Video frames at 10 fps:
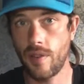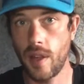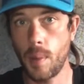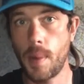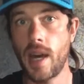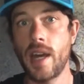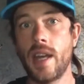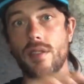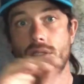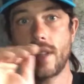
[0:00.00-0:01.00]

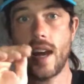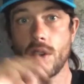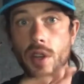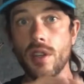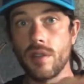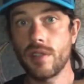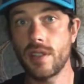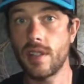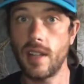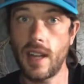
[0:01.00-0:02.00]
Pie, start going over
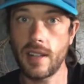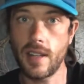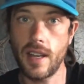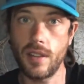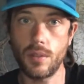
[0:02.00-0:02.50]
into the Langdales.